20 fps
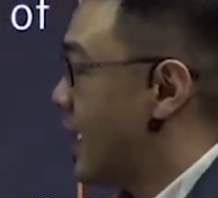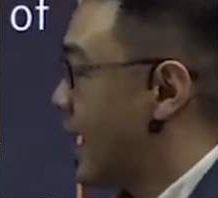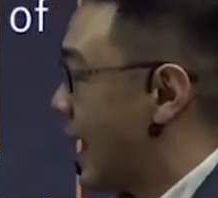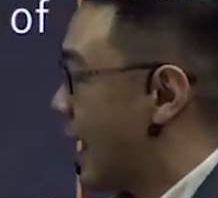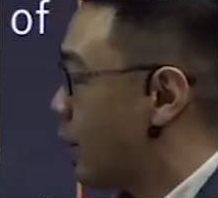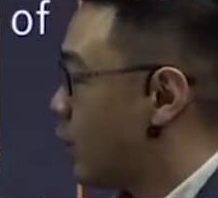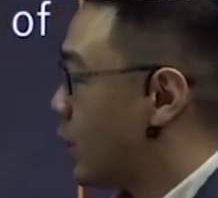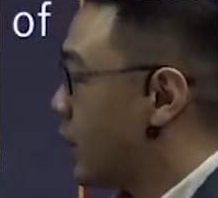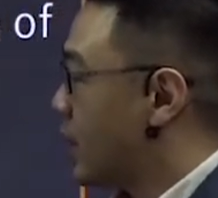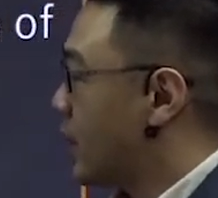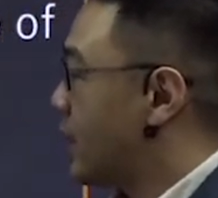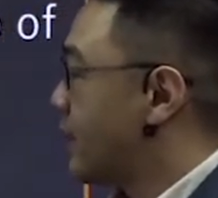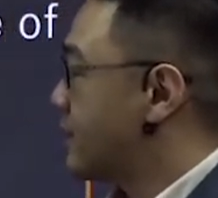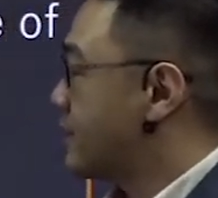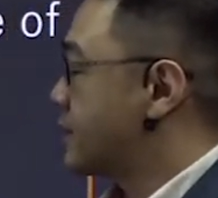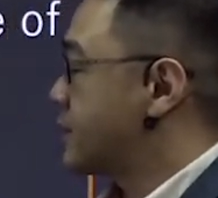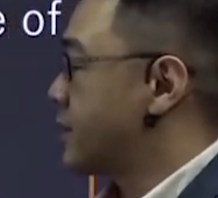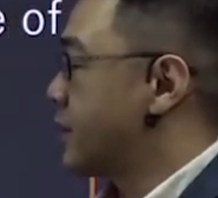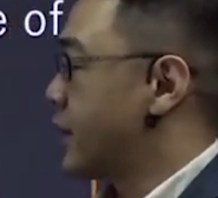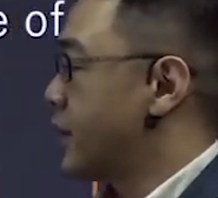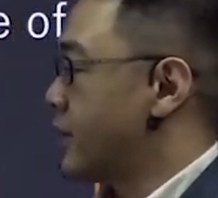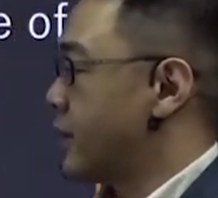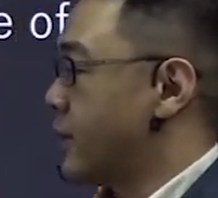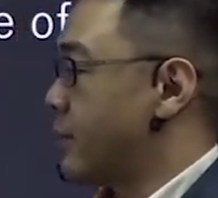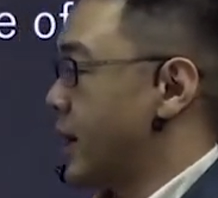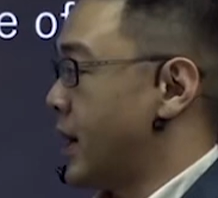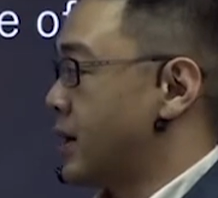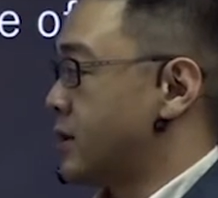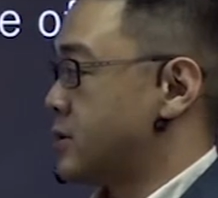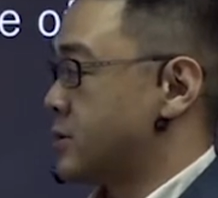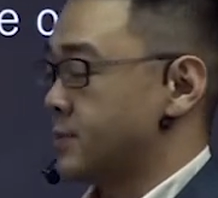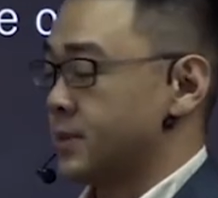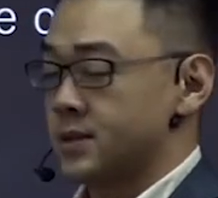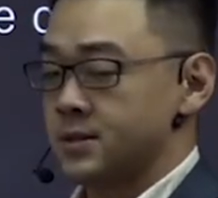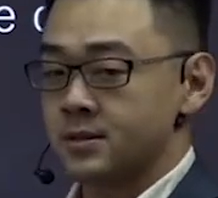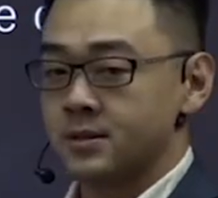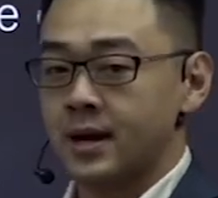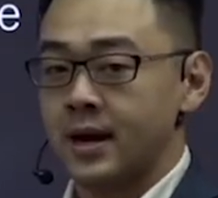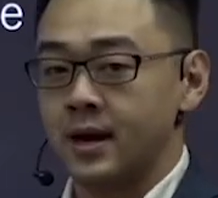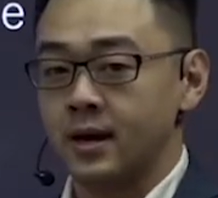I would love to know the management
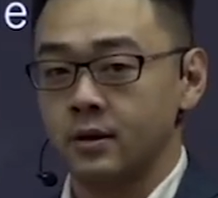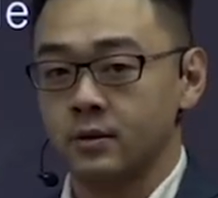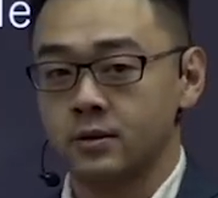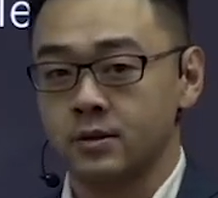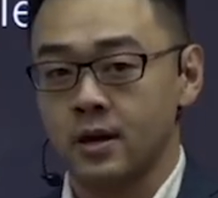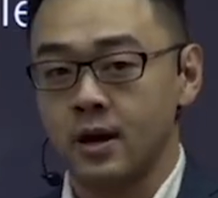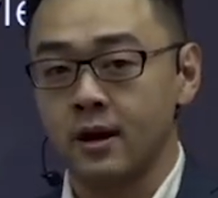style